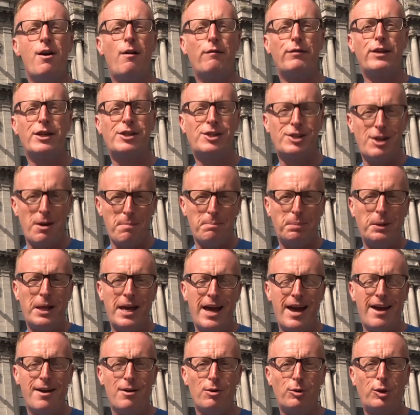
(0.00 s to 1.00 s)
of the
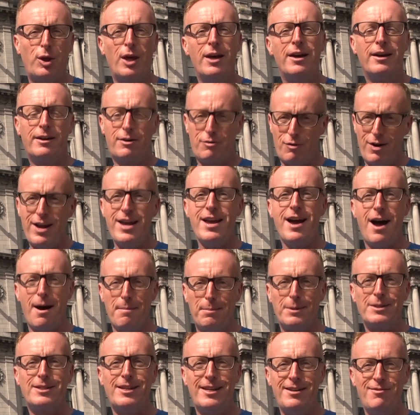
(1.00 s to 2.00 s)
Simplyhealth Great
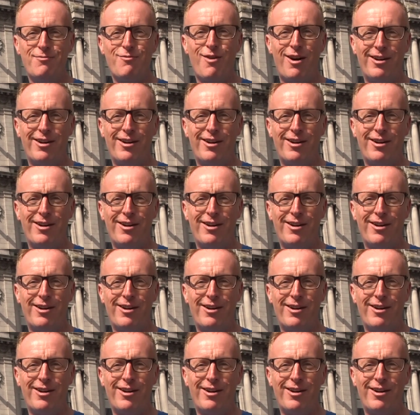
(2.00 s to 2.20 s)
Aberdeen